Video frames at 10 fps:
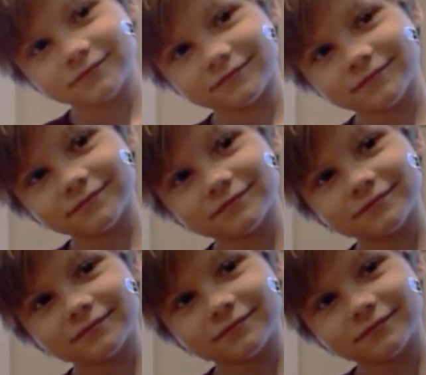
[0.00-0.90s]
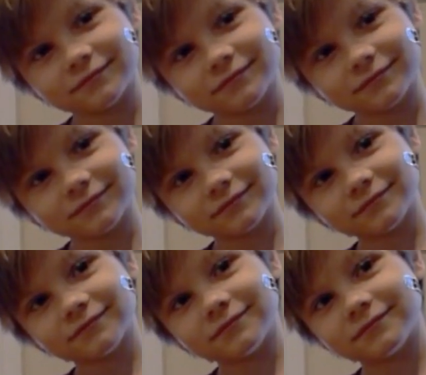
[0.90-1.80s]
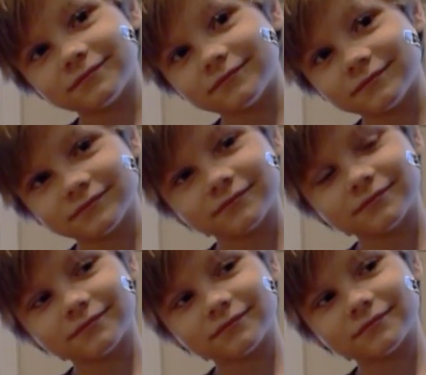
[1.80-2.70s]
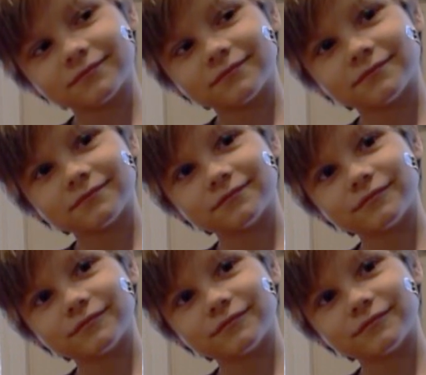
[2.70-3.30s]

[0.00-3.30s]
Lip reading: turns to solid, is it heating or cooling?